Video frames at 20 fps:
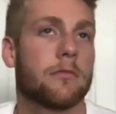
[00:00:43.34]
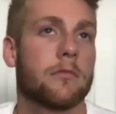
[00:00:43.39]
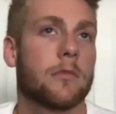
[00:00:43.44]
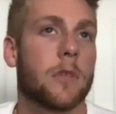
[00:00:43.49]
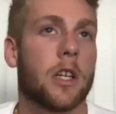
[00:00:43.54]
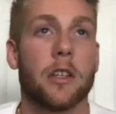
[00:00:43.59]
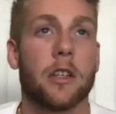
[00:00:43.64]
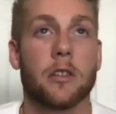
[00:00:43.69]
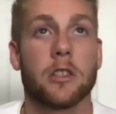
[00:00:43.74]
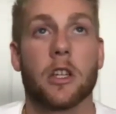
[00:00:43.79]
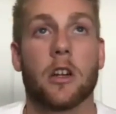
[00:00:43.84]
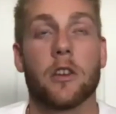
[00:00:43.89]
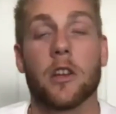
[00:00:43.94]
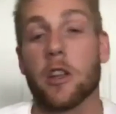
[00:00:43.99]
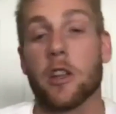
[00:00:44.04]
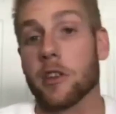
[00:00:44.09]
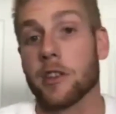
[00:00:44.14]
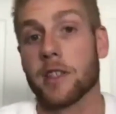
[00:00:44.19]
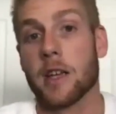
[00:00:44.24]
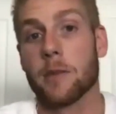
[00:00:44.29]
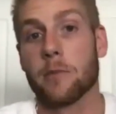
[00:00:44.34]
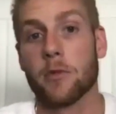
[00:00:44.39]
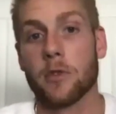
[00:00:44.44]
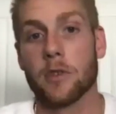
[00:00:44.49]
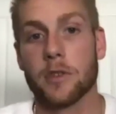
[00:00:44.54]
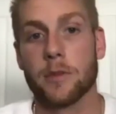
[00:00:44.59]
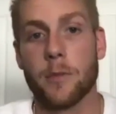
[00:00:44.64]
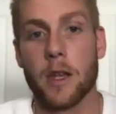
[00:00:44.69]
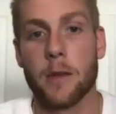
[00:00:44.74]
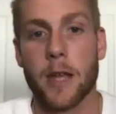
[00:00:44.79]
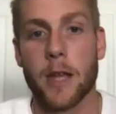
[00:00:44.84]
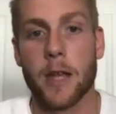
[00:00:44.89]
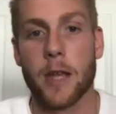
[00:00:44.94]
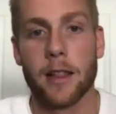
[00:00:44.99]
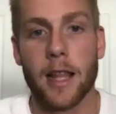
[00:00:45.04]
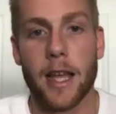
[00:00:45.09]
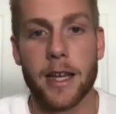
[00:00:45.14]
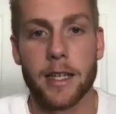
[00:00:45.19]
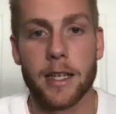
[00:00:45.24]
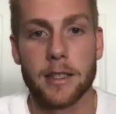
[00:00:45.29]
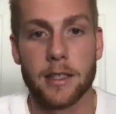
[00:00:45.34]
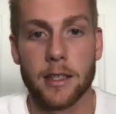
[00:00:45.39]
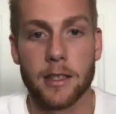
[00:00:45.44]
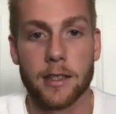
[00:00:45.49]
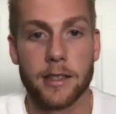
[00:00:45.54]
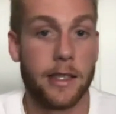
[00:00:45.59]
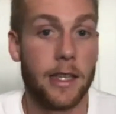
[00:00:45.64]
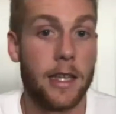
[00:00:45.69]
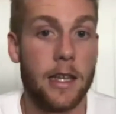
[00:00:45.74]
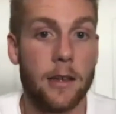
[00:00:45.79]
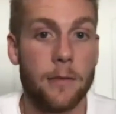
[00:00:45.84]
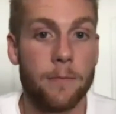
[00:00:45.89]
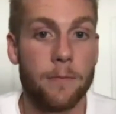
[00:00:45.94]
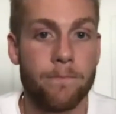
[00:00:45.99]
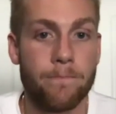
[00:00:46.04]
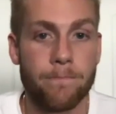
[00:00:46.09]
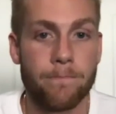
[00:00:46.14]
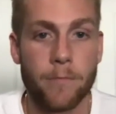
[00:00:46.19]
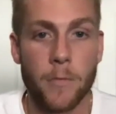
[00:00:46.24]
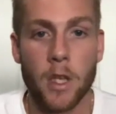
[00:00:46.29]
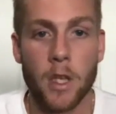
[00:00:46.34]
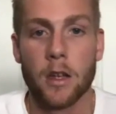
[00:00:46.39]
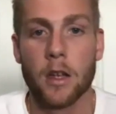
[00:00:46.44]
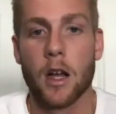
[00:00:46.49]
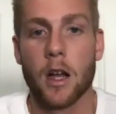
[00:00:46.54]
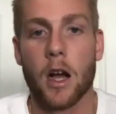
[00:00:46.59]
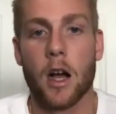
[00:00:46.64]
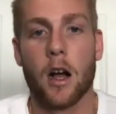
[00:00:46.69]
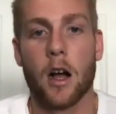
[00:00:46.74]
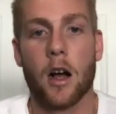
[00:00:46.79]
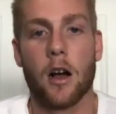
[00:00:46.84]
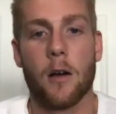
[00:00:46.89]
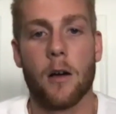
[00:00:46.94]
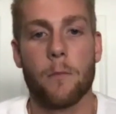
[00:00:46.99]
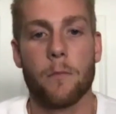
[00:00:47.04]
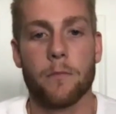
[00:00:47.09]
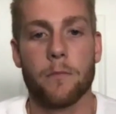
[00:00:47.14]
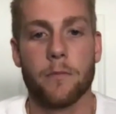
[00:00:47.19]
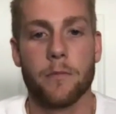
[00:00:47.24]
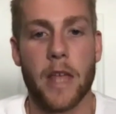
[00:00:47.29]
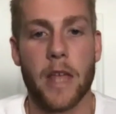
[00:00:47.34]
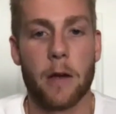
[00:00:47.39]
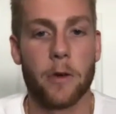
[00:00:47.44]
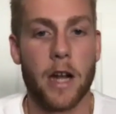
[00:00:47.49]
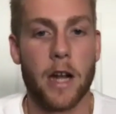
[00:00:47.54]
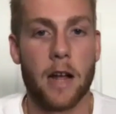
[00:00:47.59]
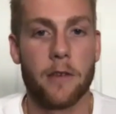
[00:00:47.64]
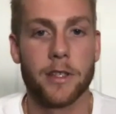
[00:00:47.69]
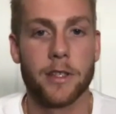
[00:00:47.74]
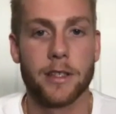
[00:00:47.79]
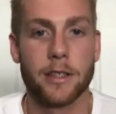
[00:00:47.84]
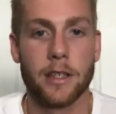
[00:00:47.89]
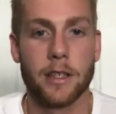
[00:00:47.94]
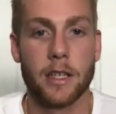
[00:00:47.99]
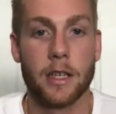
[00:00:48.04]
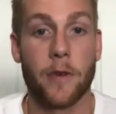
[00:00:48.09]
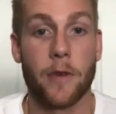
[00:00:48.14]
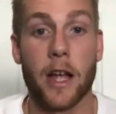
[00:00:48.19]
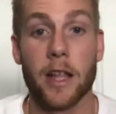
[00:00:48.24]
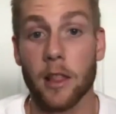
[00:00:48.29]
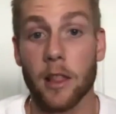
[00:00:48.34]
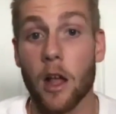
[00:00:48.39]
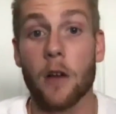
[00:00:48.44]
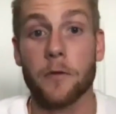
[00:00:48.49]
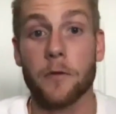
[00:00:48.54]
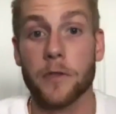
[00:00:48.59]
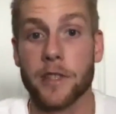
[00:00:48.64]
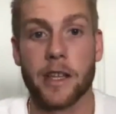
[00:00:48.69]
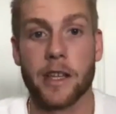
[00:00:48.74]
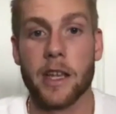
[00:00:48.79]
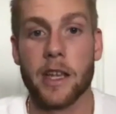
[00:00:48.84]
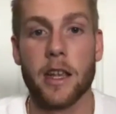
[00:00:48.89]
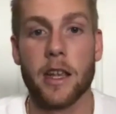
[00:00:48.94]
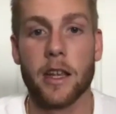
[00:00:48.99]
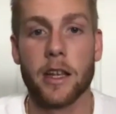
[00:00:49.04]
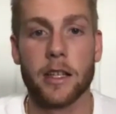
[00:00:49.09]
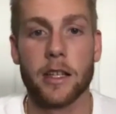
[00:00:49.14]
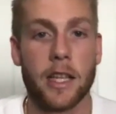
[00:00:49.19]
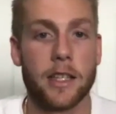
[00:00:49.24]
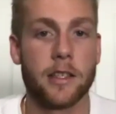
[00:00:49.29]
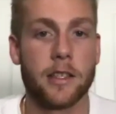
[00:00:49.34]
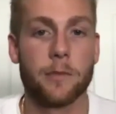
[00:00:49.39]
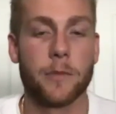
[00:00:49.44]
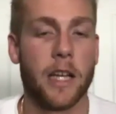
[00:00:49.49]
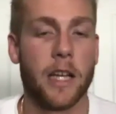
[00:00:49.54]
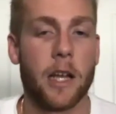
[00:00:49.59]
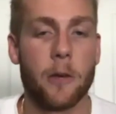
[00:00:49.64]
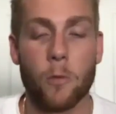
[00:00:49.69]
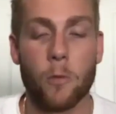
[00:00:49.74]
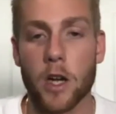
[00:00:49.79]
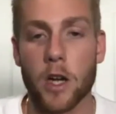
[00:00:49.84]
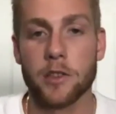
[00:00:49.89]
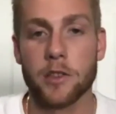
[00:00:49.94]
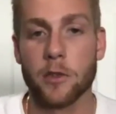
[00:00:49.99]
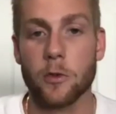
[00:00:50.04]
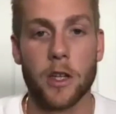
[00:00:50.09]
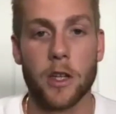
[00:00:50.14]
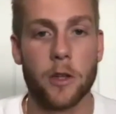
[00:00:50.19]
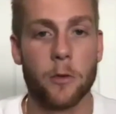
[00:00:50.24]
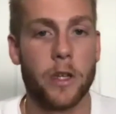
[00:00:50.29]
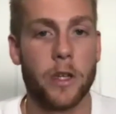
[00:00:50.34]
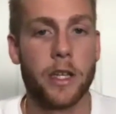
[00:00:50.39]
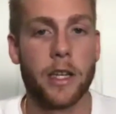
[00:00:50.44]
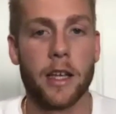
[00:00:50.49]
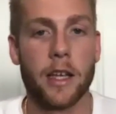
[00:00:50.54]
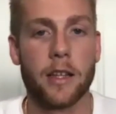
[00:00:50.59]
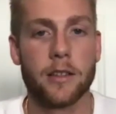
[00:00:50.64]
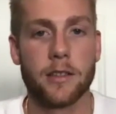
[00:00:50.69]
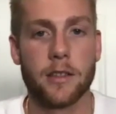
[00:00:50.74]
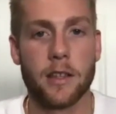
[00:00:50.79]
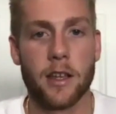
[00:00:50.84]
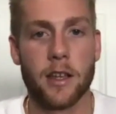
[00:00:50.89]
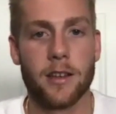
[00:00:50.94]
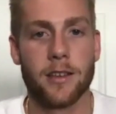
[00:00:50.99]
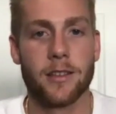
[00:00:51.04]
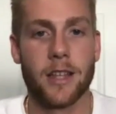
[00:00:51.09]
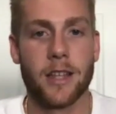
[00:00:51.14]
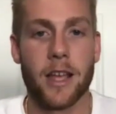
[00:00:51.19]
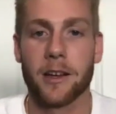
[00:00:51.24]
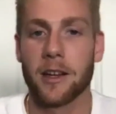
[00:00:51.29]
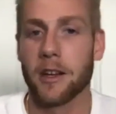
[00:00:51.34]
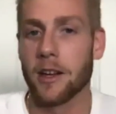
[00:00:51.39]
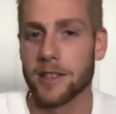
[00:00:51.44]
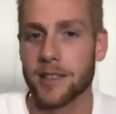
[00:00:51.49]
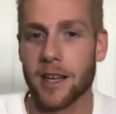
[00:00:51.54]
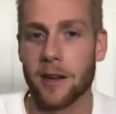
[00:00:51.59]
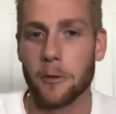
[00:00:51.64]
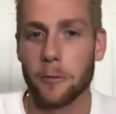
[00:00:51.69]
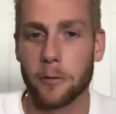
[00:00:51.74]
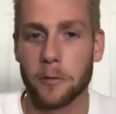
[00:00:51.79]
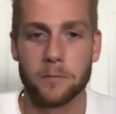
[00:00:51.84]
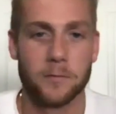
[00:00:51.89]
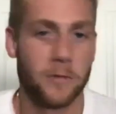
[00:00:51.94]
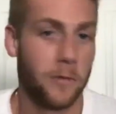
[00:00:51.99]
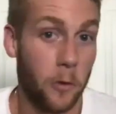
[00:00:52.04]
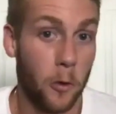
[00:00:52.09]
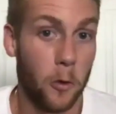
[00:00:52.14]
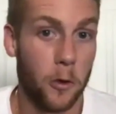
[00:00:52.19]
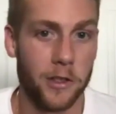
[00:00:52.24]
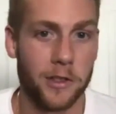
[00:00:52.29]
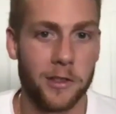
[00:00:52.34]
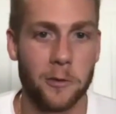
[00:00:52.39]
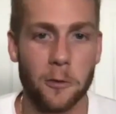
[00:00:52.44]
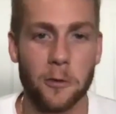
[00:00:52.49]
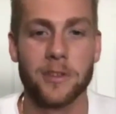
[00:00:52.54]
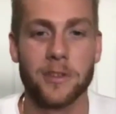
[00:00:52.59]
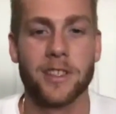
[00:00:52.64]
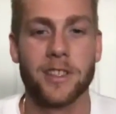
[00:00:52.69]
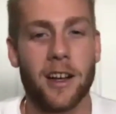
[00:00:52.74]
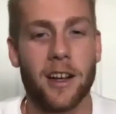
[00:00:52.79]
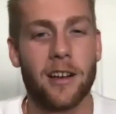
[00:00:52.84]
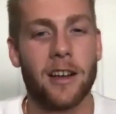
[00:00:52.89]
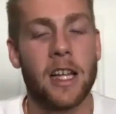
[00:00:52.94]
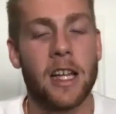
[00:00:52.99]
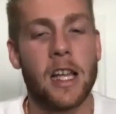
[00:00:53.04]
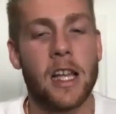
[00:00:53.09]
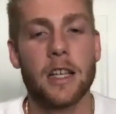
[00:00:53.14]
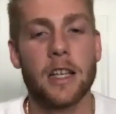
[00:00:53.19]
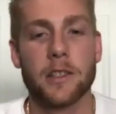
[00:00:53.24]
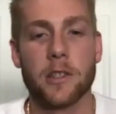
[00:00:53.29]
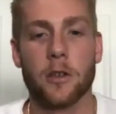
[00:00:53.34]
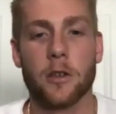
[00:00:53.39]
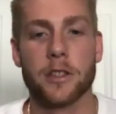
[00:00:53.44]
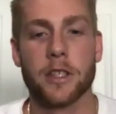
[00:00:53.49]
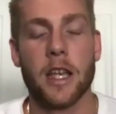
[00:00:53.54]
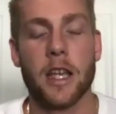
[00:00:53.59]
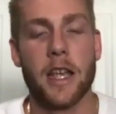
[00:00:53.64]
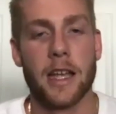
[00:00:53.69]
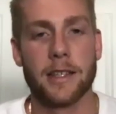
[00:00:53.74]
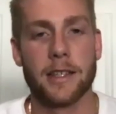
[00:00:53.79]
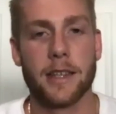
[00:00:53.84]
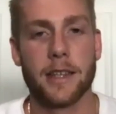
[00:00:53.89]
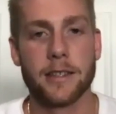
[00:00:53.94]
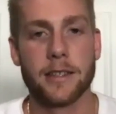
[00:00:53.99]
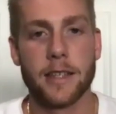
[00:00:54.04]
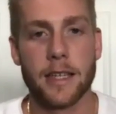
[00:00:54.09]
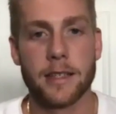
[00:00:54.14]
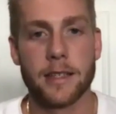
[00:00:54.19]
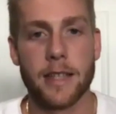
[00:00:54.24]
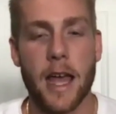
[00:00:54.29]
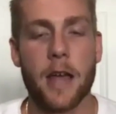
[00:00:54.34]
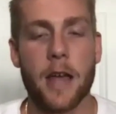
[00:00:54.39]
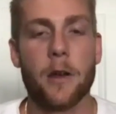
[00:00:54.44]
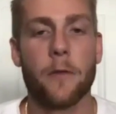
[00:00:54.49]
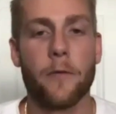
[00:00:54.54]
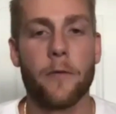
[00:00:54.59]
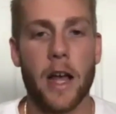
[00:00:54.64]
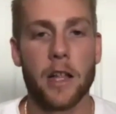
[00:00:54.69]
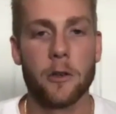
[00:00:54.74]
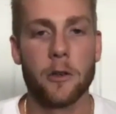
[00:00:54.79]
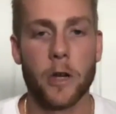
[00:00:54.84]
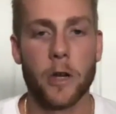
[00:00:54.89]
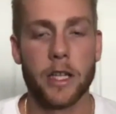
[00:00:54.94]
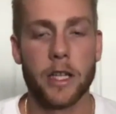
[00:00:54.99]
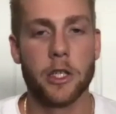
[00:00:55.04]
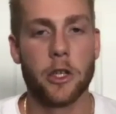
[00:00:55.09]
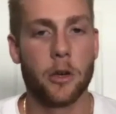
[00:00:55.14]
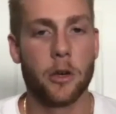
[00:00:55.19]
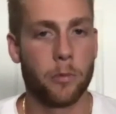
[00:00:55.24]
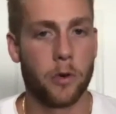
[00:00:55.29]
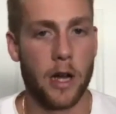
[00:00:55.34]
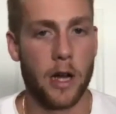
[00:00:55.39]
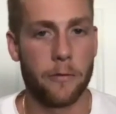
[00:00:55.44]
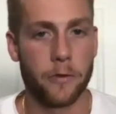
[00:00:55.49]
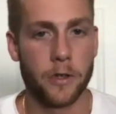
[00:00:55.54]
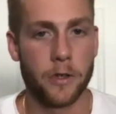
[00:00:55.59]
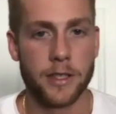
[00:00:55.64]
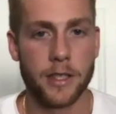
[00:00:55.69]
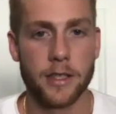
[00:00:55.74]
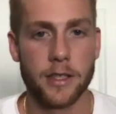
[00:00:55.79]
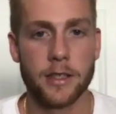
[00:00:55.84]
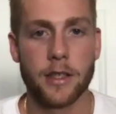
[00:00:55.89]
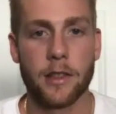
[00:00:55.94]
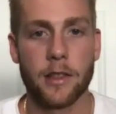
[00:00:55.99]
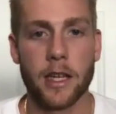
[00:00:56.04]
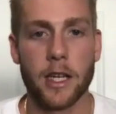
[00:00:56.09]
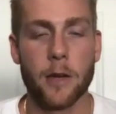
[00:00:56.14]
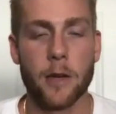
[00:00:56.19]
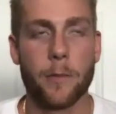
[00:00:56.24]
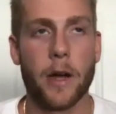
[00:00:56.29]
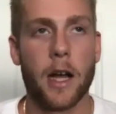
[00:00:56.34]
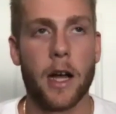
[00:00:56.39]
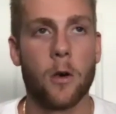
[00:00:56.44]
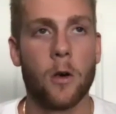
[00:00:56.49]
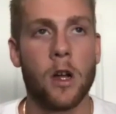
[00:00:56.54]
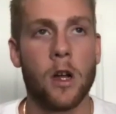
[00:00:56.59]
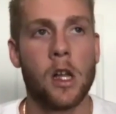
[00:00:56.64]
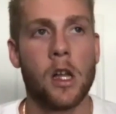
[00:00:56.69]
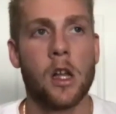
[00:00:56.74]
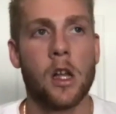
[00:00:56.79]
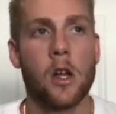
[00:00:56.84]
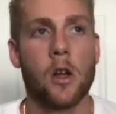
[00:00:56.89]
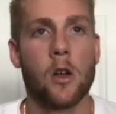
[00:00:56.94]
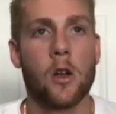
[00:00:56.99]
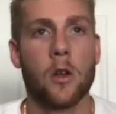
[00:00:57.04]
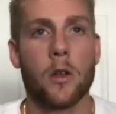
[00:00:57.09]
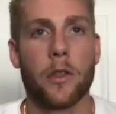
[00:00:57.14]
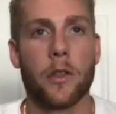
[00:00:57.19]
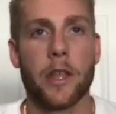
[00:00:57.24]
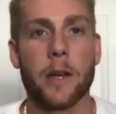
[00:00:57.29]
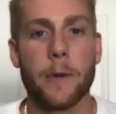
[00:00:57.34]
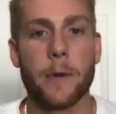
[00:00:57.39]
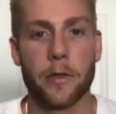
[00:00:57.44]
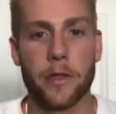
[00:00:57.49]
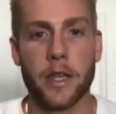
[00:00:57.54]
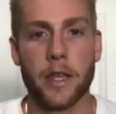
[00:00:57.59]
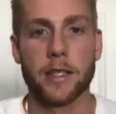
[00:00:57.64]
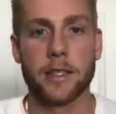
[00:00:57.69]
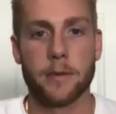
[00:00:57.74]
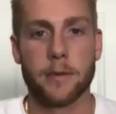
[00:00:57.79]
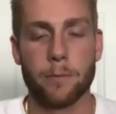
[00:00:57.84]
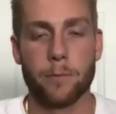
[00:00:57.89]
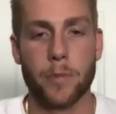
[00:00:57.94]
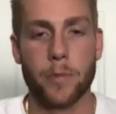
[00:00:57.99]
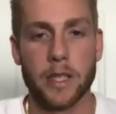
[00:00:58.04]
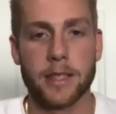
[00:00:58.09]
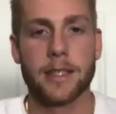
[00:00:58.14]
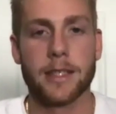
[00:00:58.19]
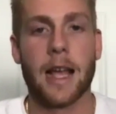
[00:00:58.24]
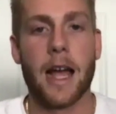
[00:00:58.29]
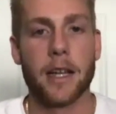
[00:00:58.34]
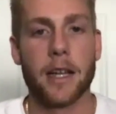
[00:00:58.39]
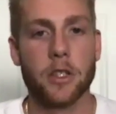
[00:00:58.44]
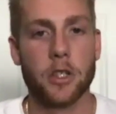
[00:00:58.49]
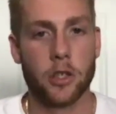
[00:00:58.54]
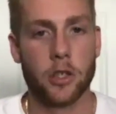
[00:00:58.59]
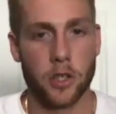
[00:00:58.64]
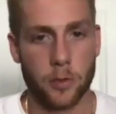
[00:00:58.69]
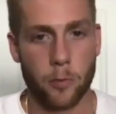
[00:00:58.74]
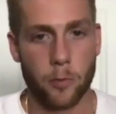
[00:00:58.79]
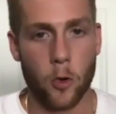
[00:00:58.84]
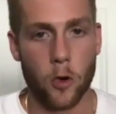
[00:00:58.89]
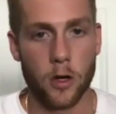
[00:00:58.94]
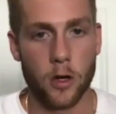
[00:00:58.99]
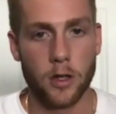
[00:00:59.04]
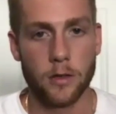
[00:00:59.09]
another example is maybe I like to ski. That would obviously, if I love skiing and that's something I'd want to do on the weekends, then that cuts out Florida schools. So it's things like that, evaluating your preferences. Think about things besides your sport,